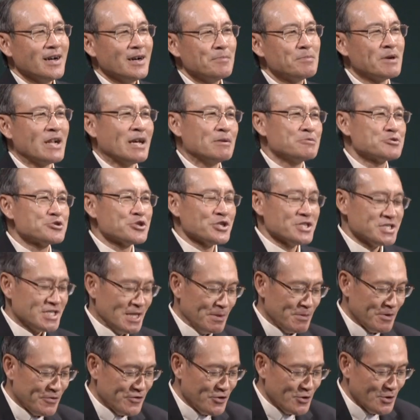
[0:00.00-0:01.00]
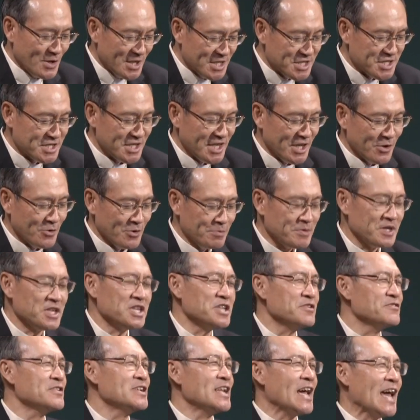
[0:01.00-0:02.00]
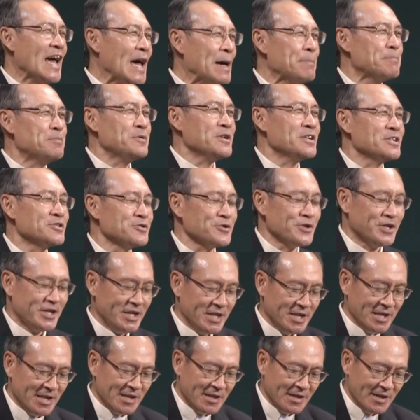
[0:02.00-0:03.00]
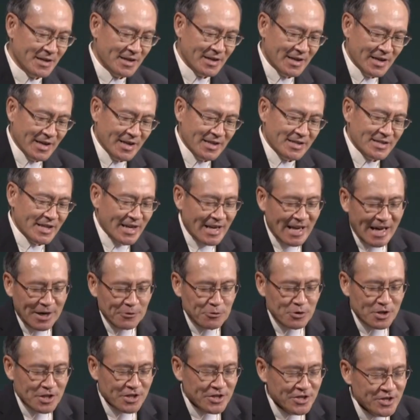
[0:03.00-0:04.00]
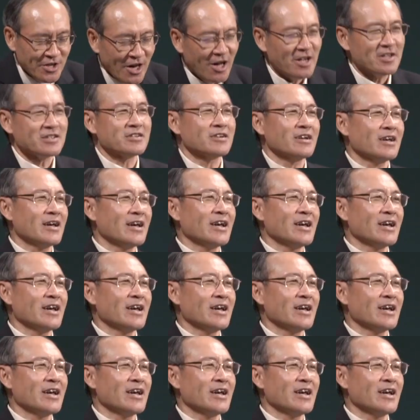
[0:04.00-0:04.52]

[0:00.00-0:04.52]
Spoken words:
But I'm sure some of you listening will be even happier to hear that I will not